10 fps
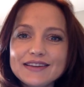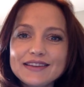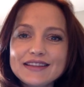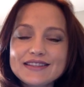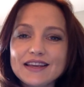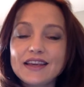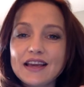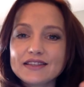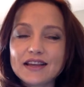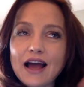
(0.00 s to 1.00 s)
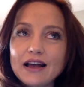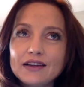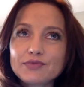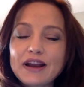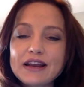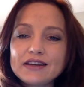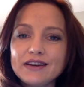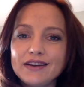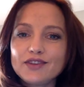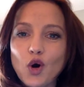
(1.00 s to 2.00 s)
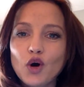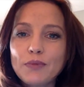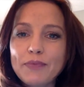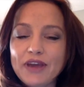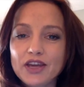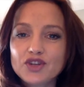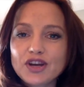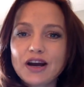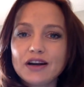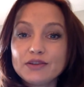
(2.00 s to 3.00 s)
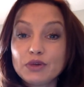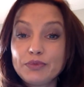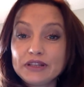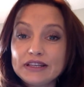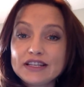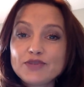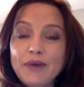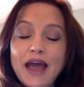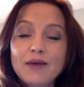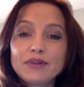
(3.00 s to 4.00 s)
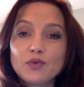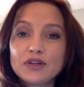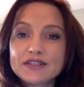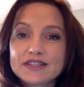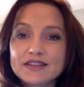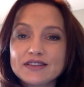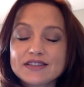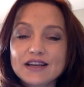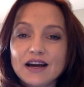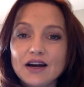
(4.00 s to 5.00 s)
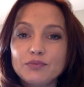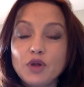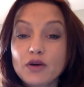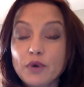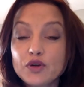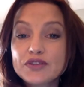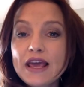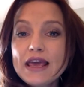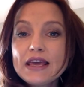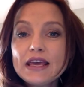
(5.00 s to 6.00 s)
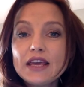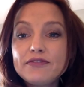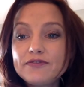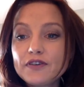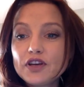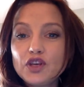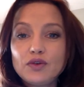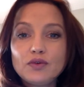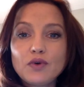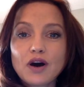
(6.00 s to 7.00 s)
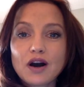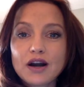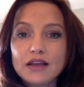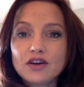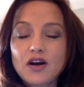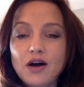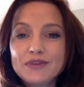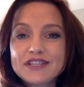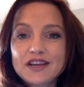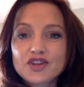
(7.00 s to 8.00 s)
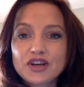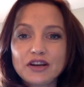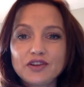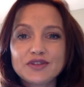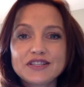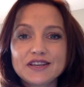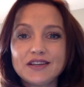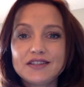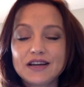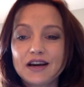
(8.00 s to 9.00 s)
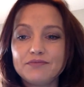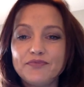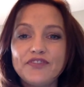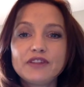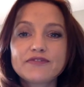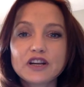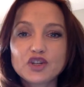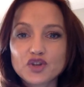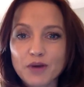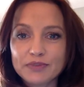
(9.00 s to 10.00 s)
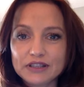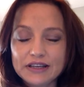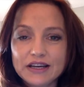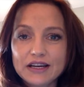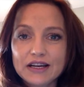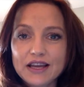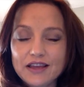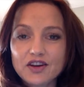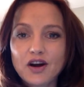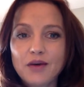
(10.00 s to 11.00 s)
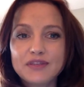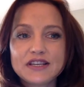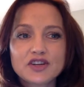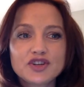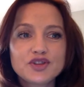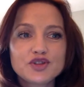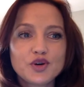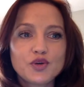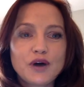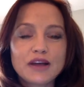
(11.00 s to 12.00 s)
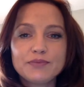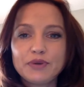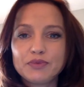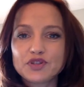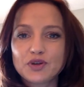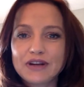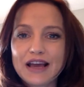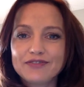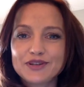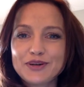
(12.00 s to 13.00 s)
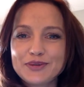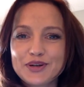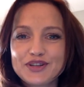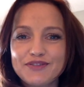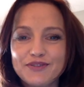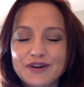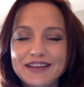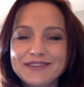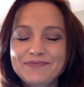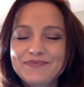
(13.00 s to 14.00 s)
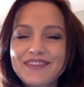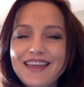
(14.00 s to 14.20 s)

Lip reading: Let's see, yes, right underneath on my page, there will be a link to Pamela Wilson's blog post. If you are in the comment section and you see it, feel free to drop the link in the comment section so other people don't have to go searching for it.